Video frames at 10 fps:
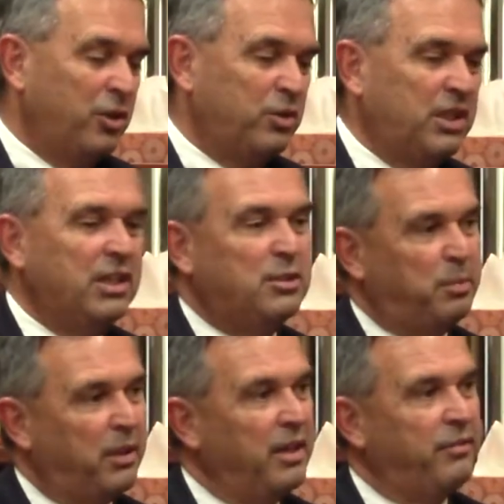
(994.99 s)
kids
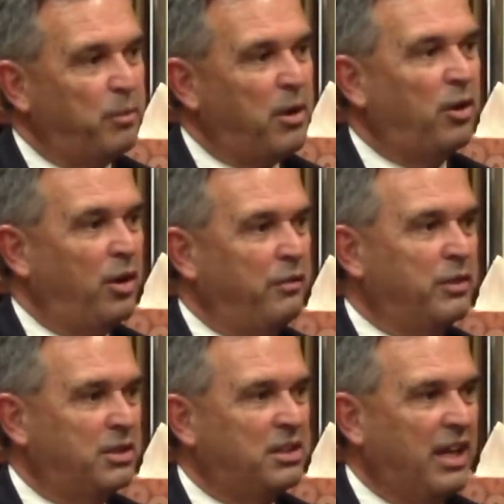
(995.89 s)
play from all over
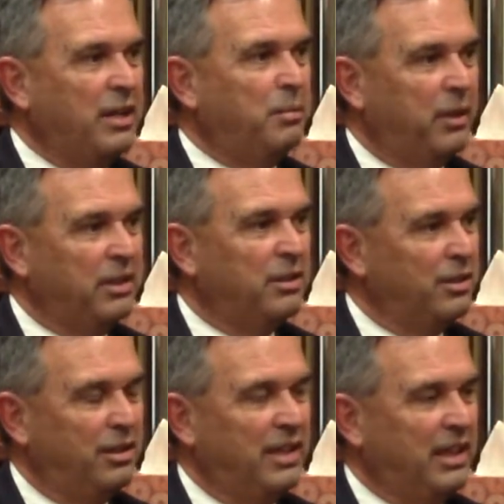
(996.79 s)
the state play
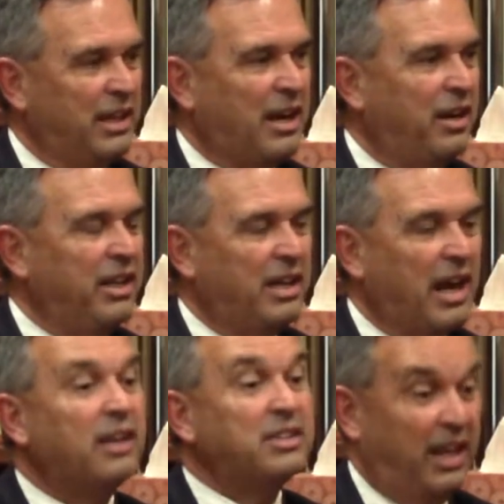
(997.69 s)
Little League in
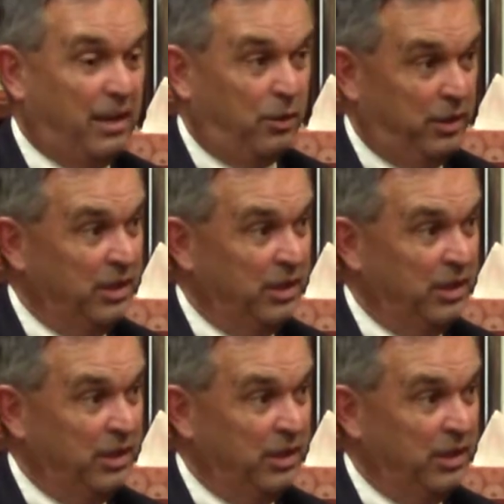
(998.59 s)
our town,